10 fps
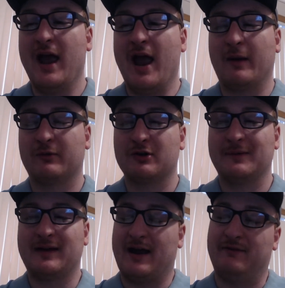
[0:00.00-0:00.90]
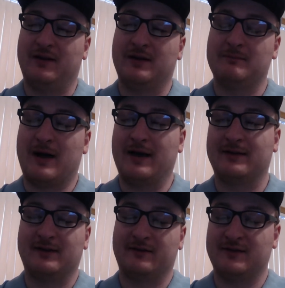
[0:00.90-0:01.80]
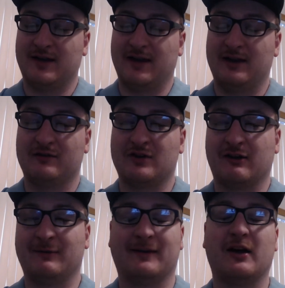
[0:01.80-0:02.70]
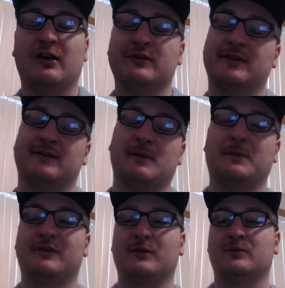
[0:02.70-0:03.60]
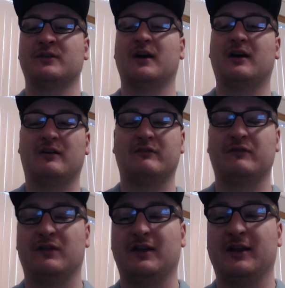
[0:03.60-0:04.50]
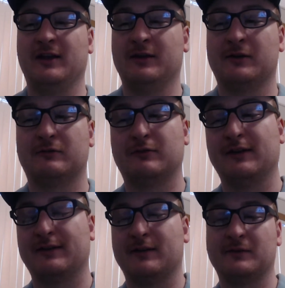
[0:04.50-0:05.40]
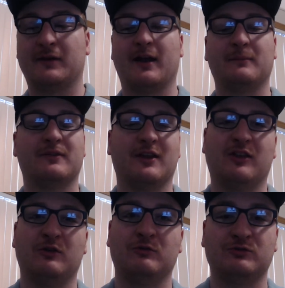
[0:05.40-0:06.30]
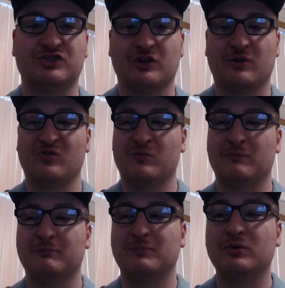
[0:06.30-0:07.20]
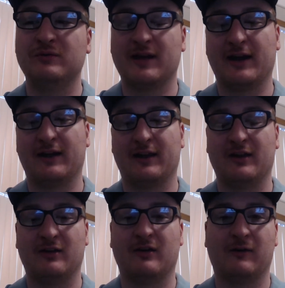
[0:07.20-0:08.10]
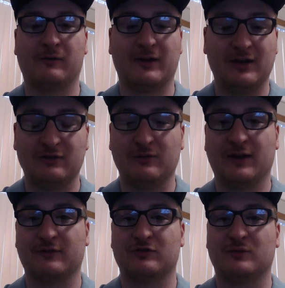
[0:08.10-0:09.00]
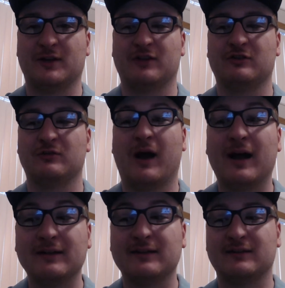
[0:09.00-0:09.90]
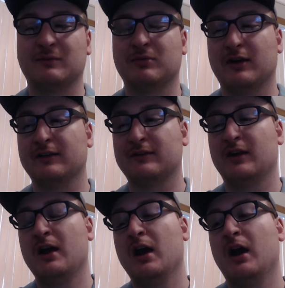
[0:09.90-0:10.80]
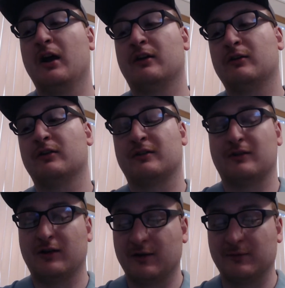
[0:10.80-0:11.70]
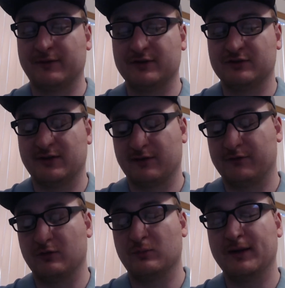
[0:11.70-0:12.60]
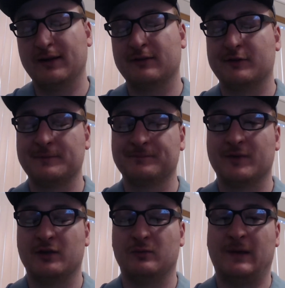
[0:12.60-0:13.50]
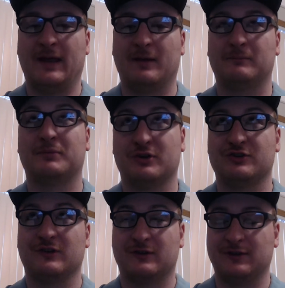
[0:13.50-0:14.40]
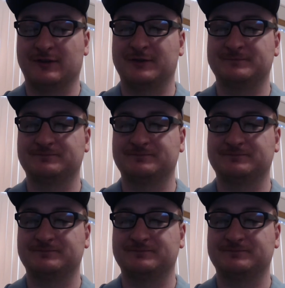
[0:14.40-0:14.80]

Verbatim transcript: And we're going to be diving in positives and negatives, talking about all six episodes of the recent MCU show Moon Knight here in 2022 on Disney Plus. Of course, um, eventually in a few weeks, you can purchase this